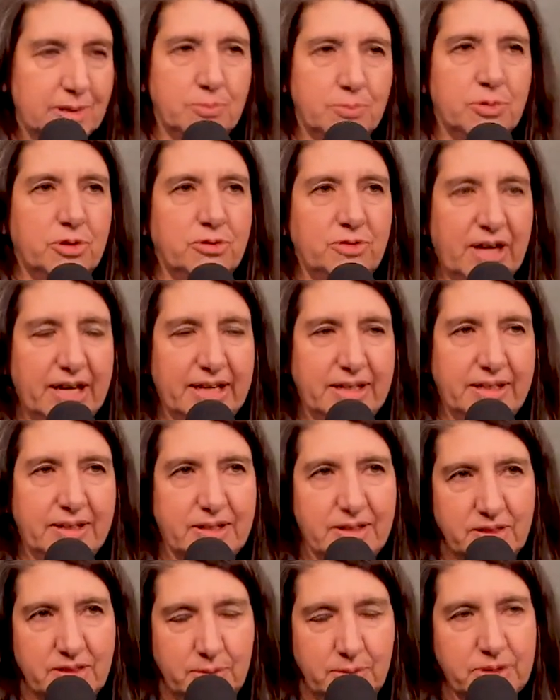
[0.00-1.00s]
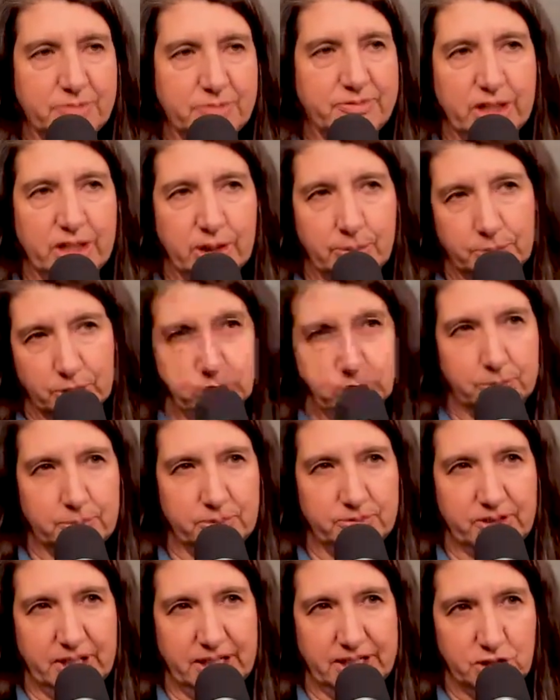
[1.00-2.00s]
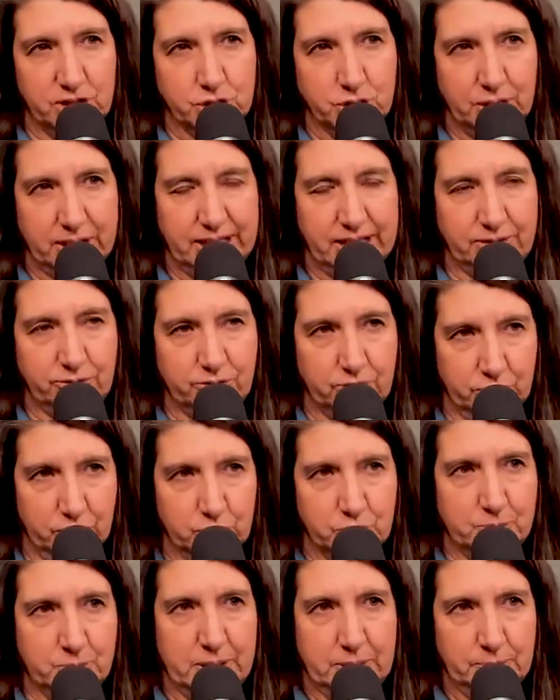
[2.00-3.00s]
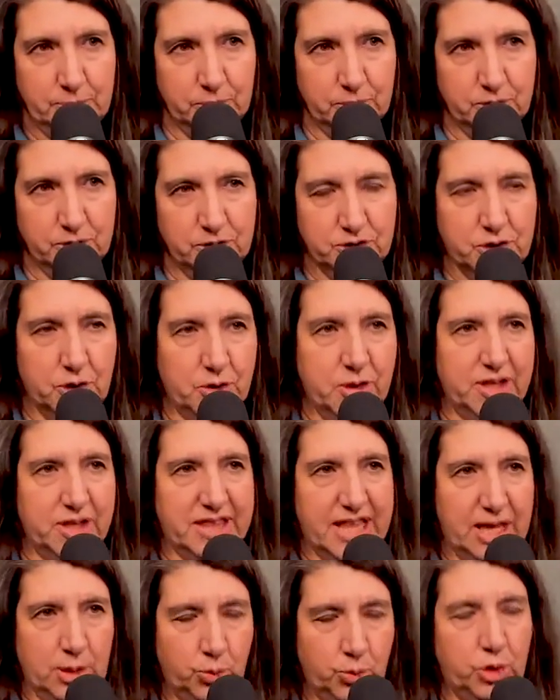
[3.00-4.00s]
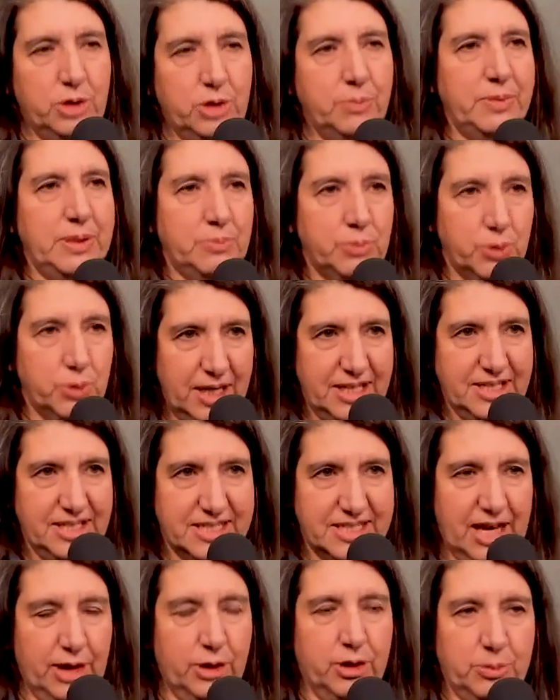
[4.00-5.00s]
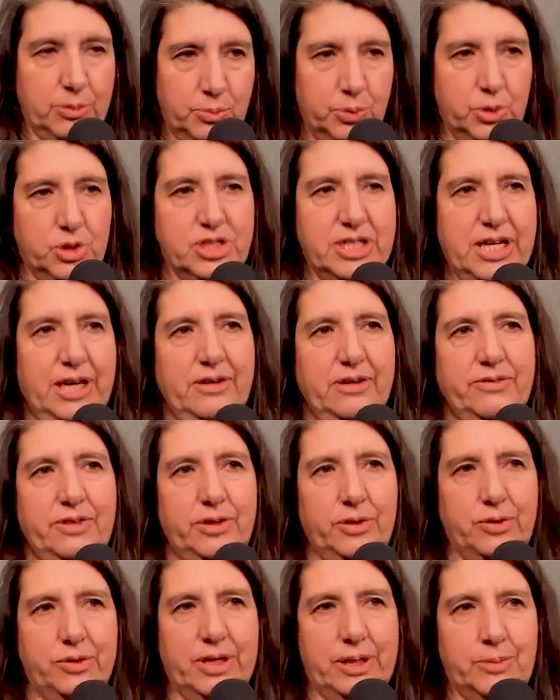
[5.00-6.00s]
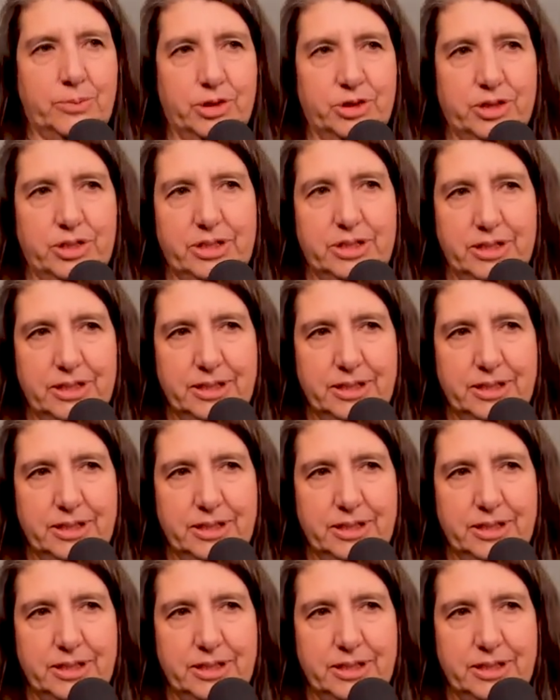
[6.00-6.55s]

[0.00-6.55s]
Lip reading: provide the developer could provide the training for those people so that they wouldn't be priced out and pushed out of their own neighborhood.